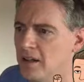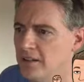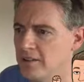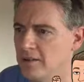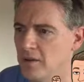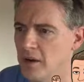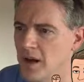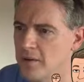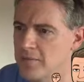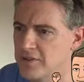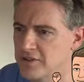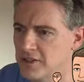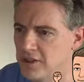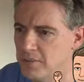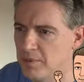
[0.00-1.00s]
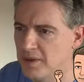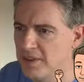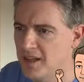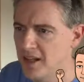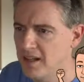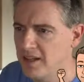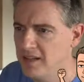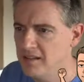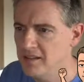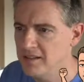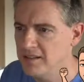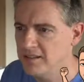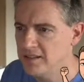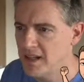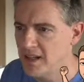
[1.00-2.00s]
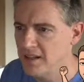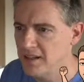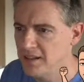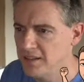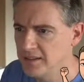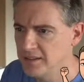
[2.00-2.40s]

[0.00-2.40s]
So I'm just going to put that here instead.